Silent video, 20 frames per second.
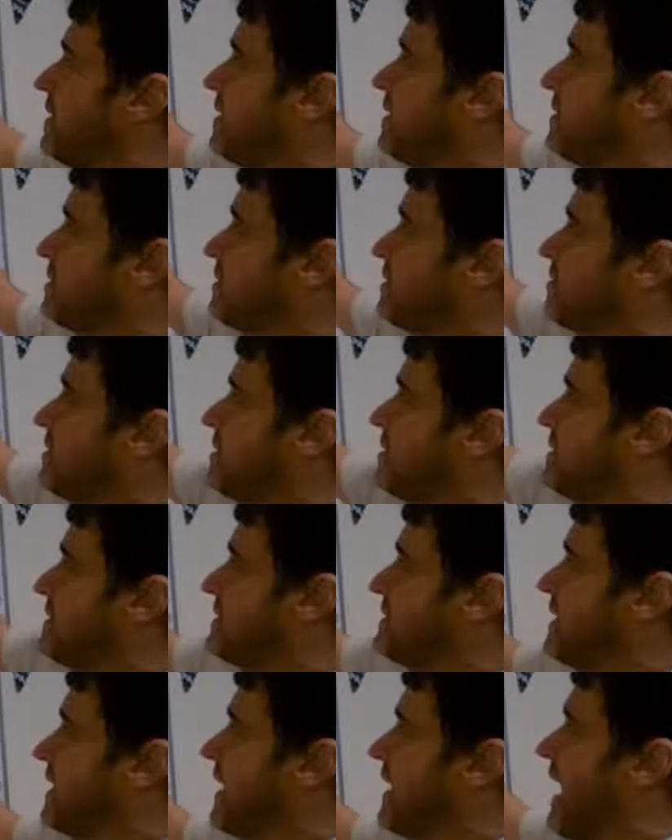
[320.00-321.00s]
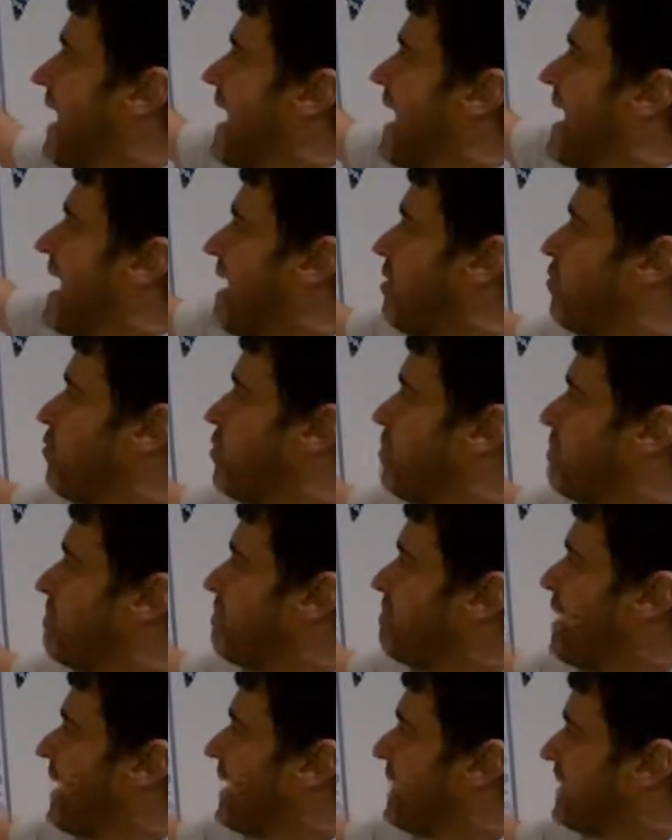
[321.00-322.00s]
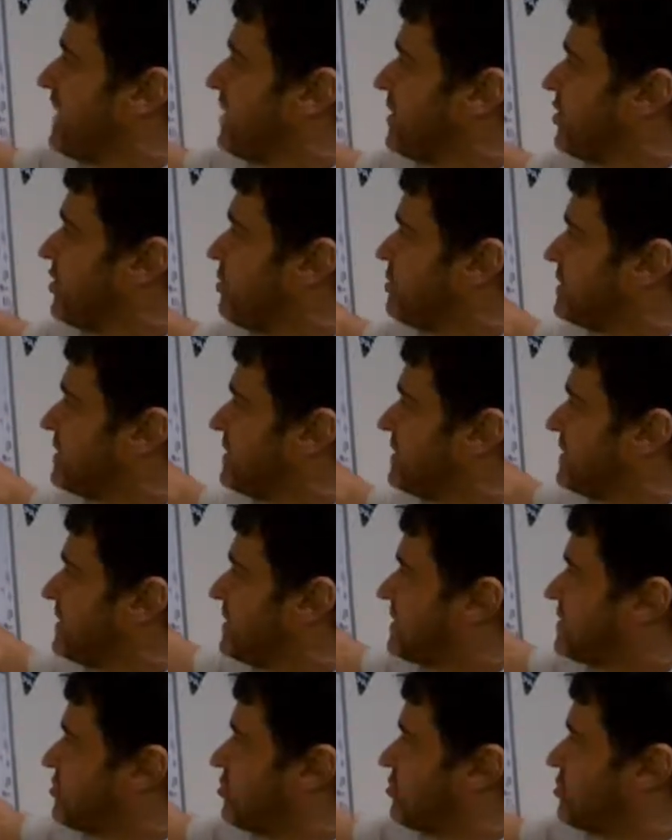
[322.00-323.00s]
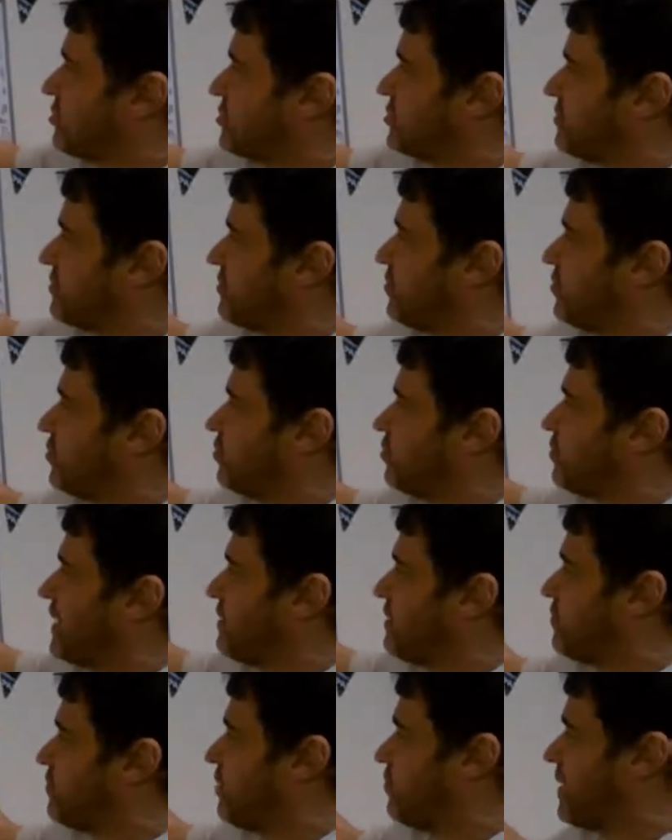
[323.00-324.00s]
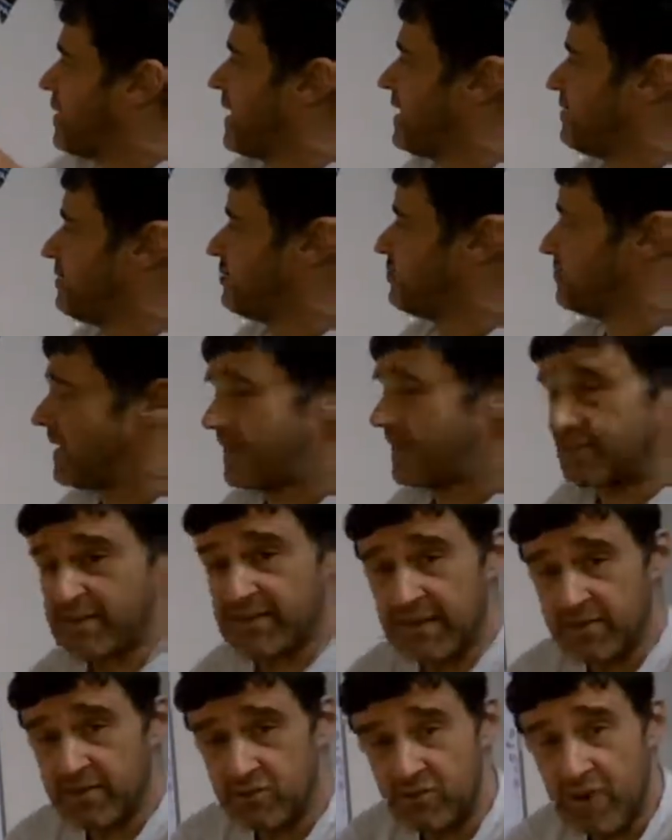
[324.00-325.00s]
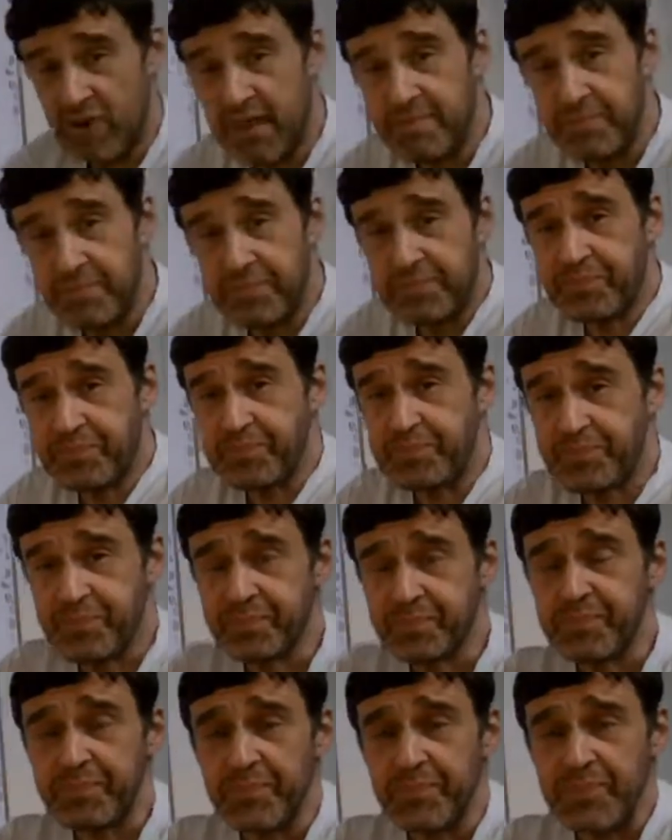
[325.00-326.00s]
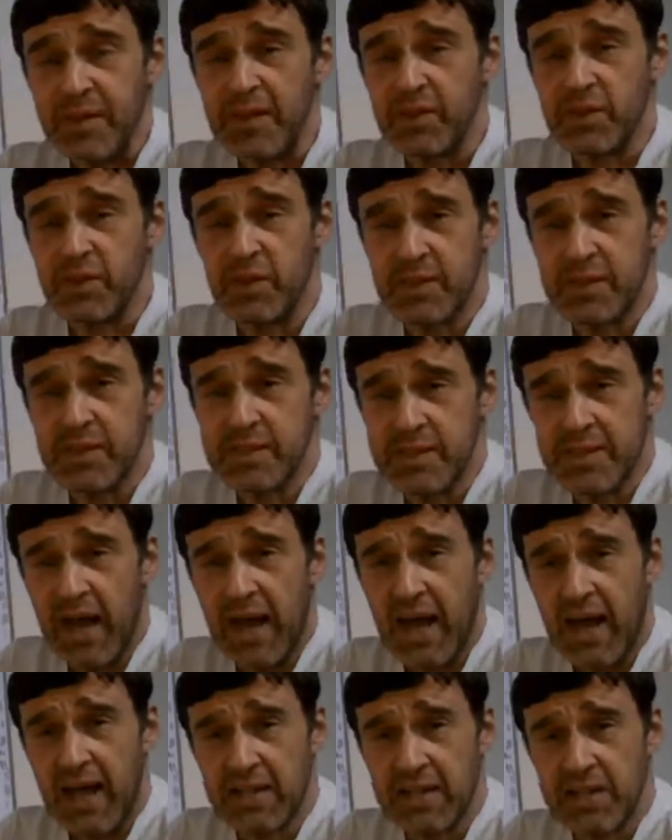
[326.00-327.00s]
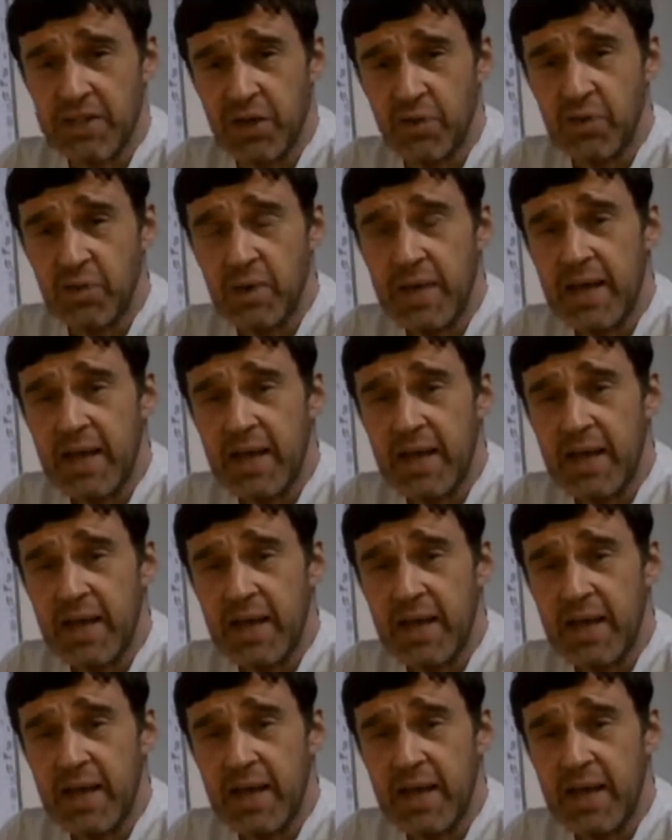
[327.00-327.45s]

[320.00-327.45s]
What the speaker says: So can you see how, by using this structure of who, when, what, why, etc., you can start to